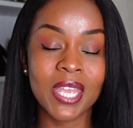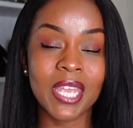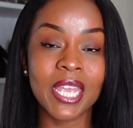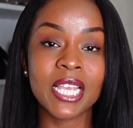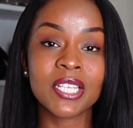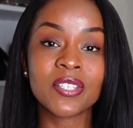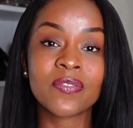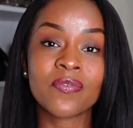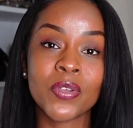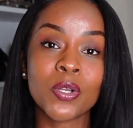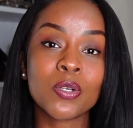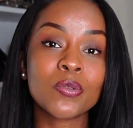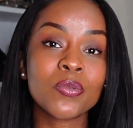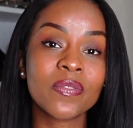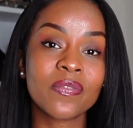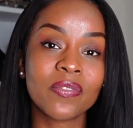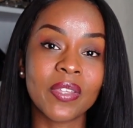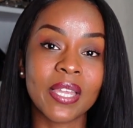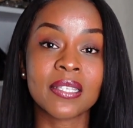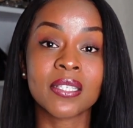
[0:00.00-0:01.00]
is filled
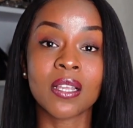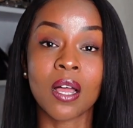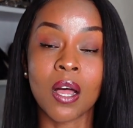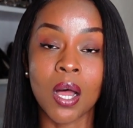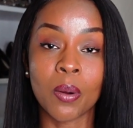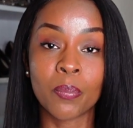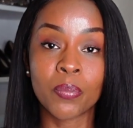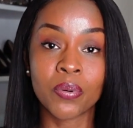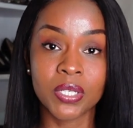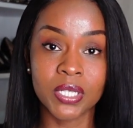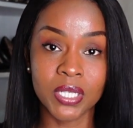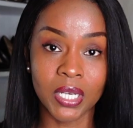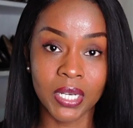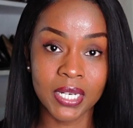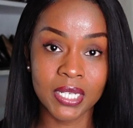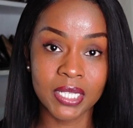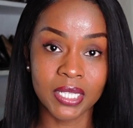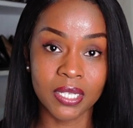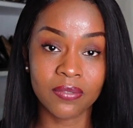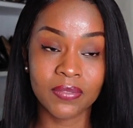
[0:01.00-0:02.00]
with things that are
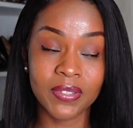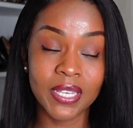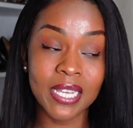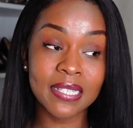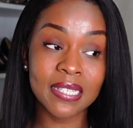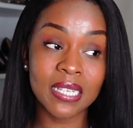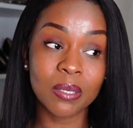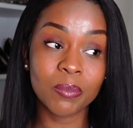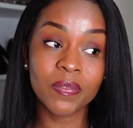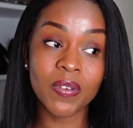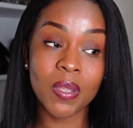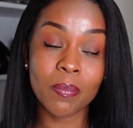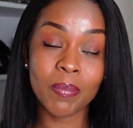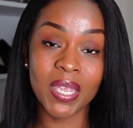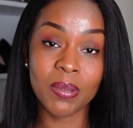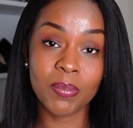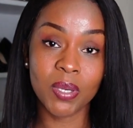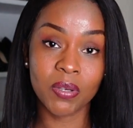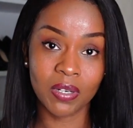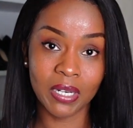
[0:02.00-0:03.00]
productive. Yes, some of it
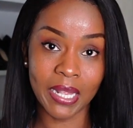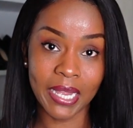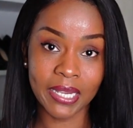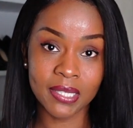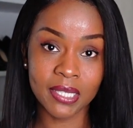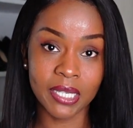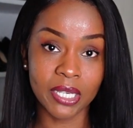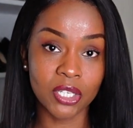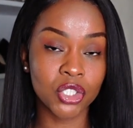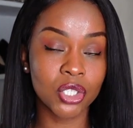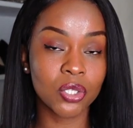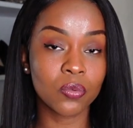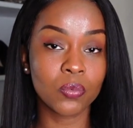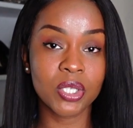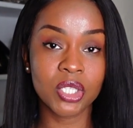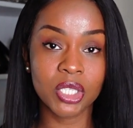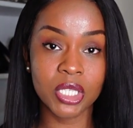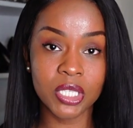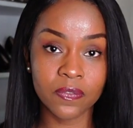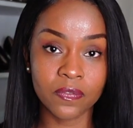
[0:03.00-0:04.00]
may be relaxation,
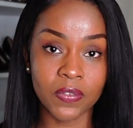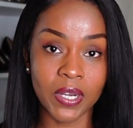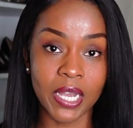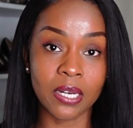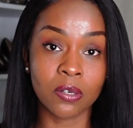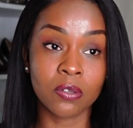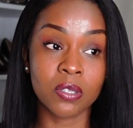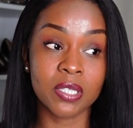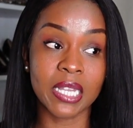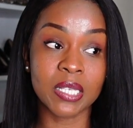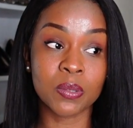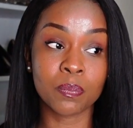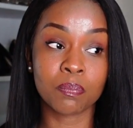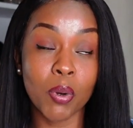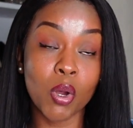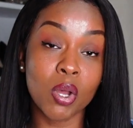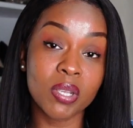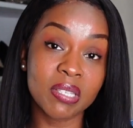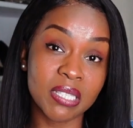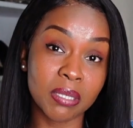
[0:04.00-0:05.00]
which is fine, because that's
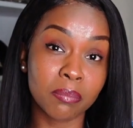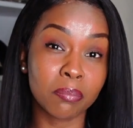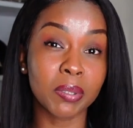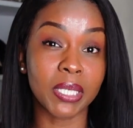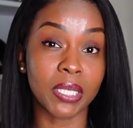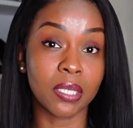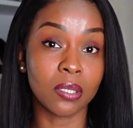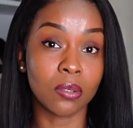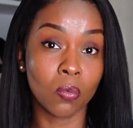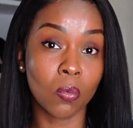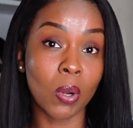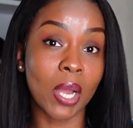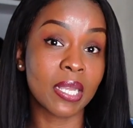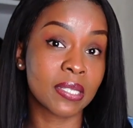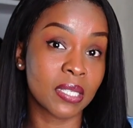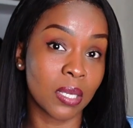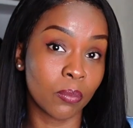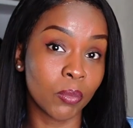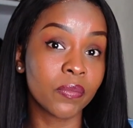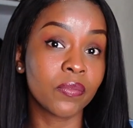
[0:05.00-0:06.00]
possibly why
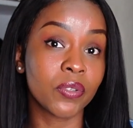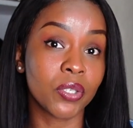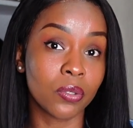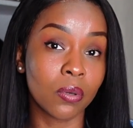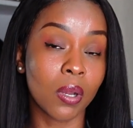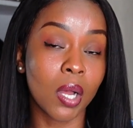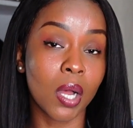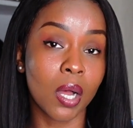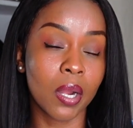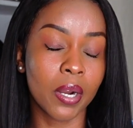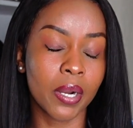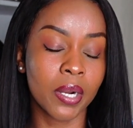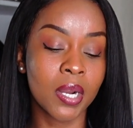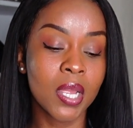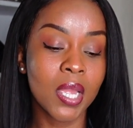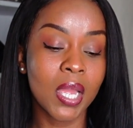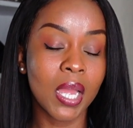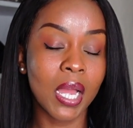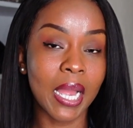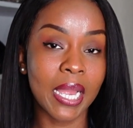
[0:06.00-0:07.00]
some of you are
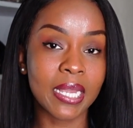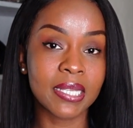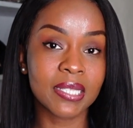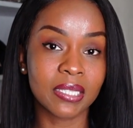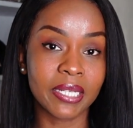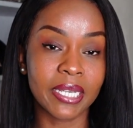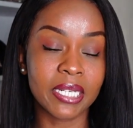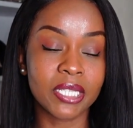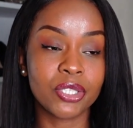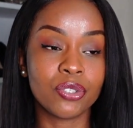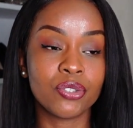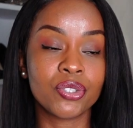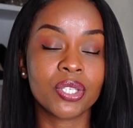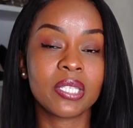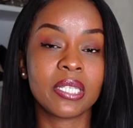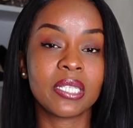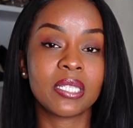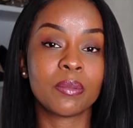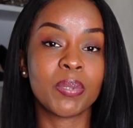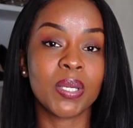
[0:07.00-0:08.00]
isolating. You just
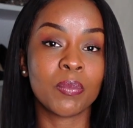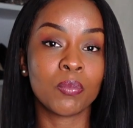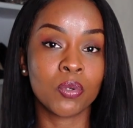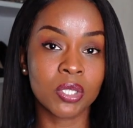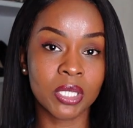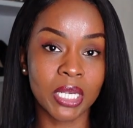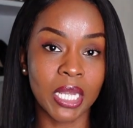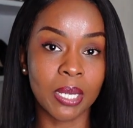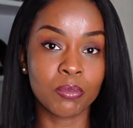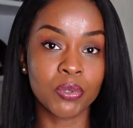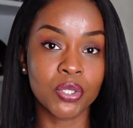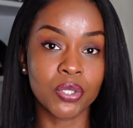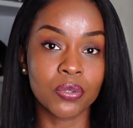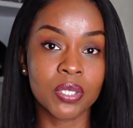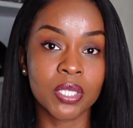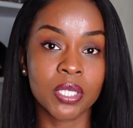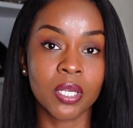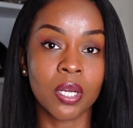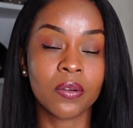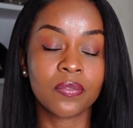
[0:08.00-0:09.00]
need a bit more time to
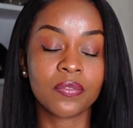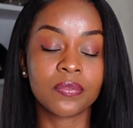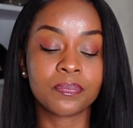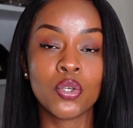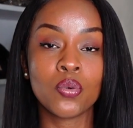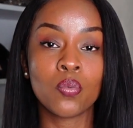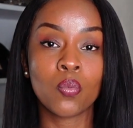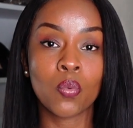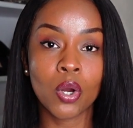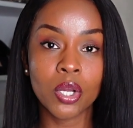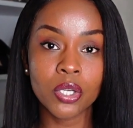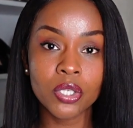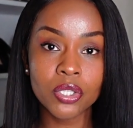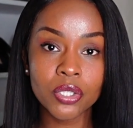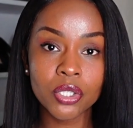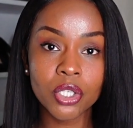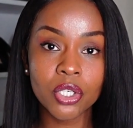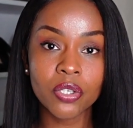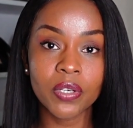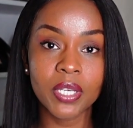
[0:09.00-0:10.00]
yourself. You want
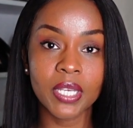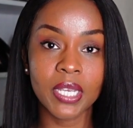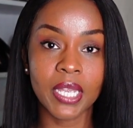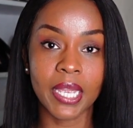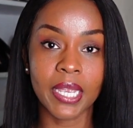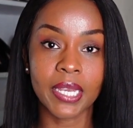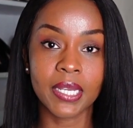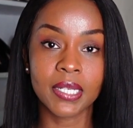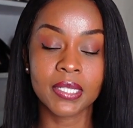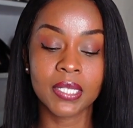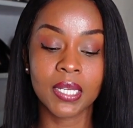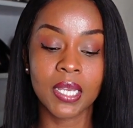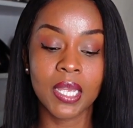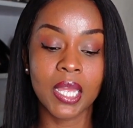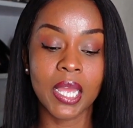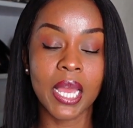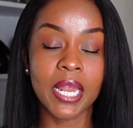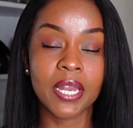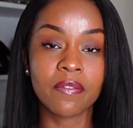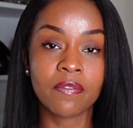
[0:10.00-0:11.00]
to create
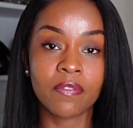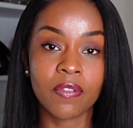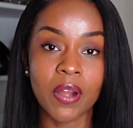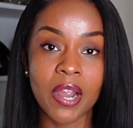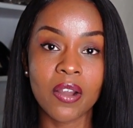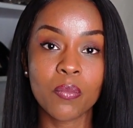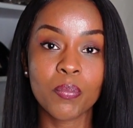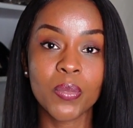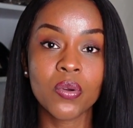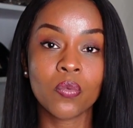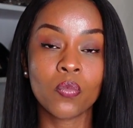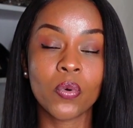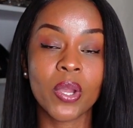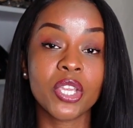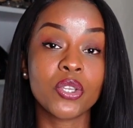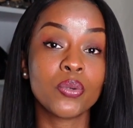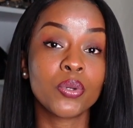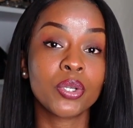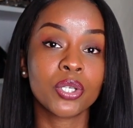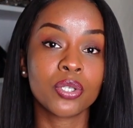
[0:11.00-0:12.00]
an environment where
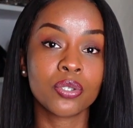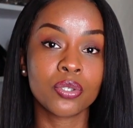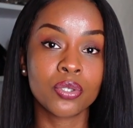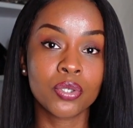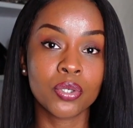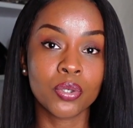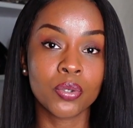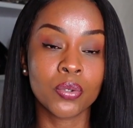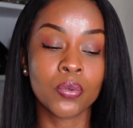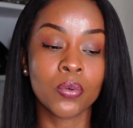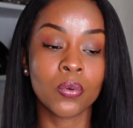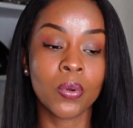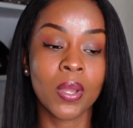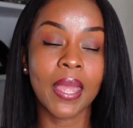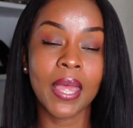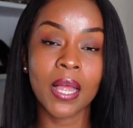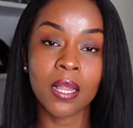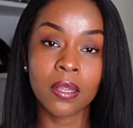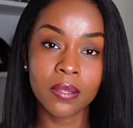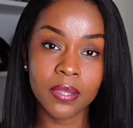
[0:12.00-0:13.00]
you can do
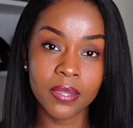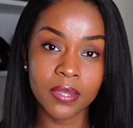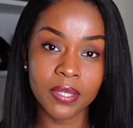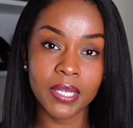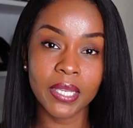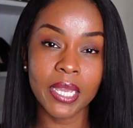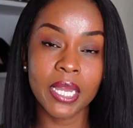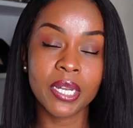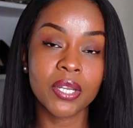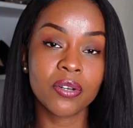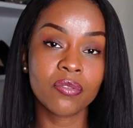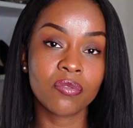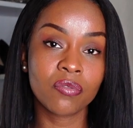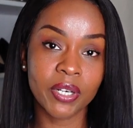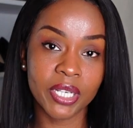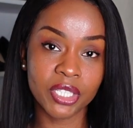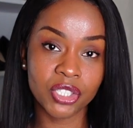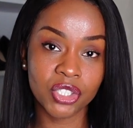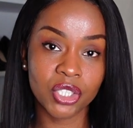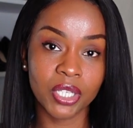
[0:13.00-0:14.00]
healthy and
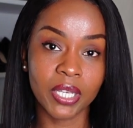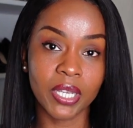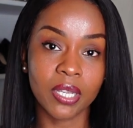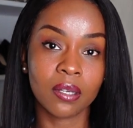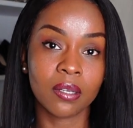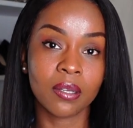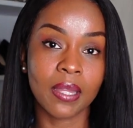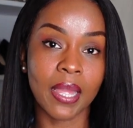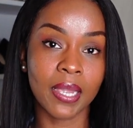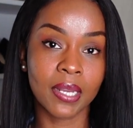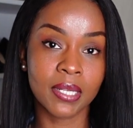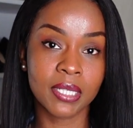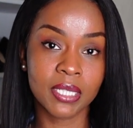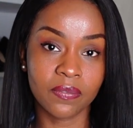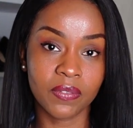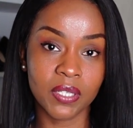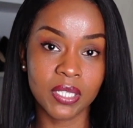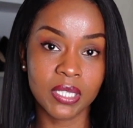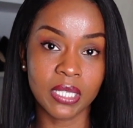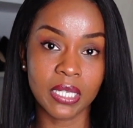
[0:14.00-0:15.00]
enriching
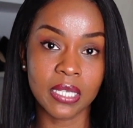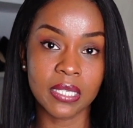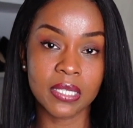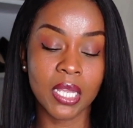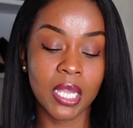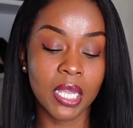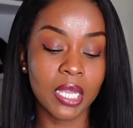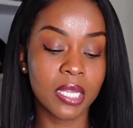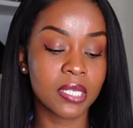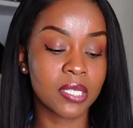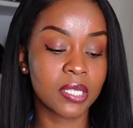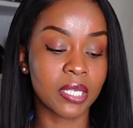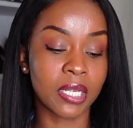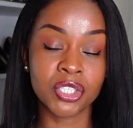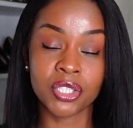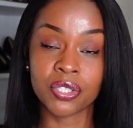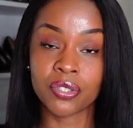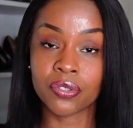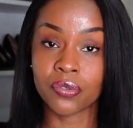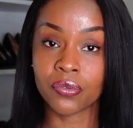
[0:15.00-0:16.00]
activities,
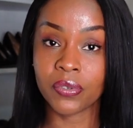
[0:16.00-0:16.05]
such as